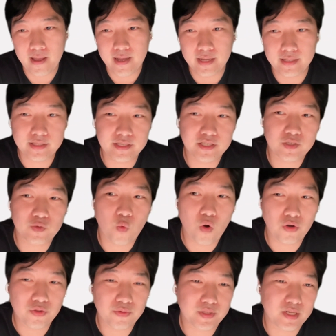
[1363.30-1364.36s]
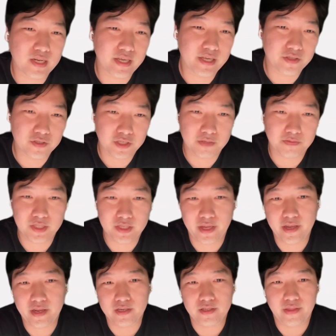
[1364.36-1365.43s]
And this is one of the leadership
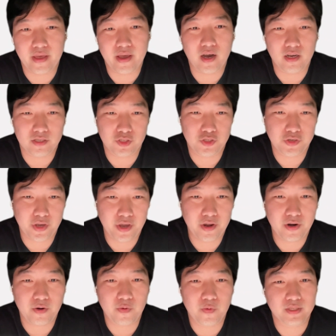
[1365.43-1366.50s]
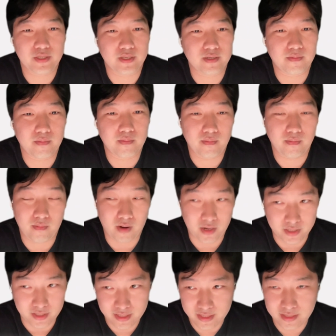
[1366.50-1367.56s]
skills that I share with
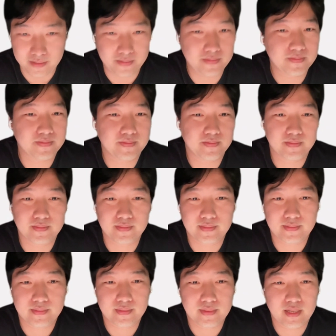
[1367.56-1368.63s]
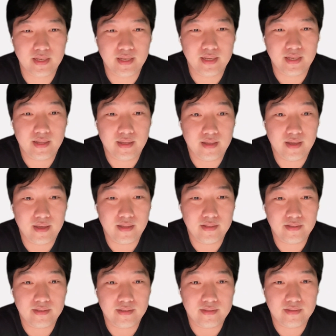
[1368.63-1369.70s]
my team.
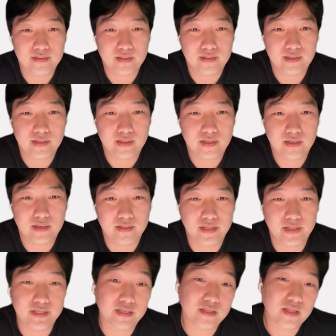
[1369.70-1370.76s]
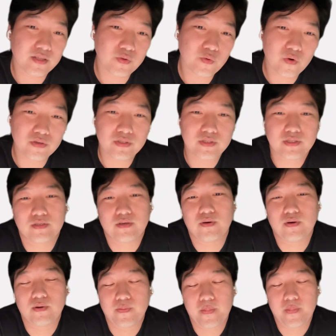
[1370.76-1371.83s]
And there's another one.
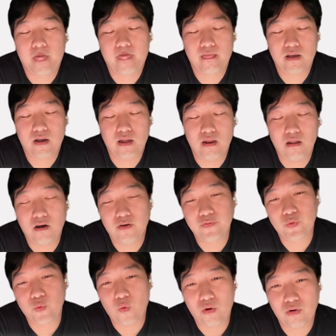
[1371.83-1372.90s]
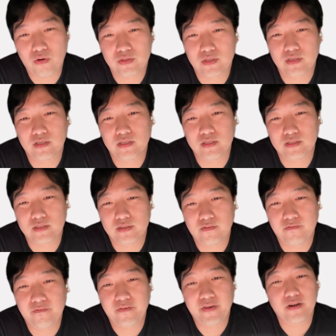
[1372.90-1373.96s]
So I love the word is
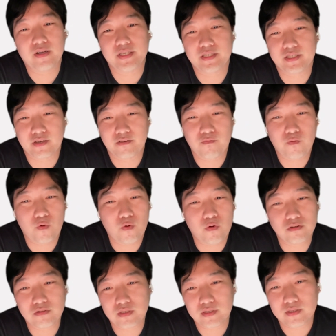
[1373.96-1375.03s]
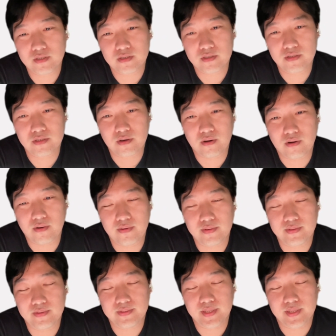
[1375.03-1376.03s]
fearlessly forward. So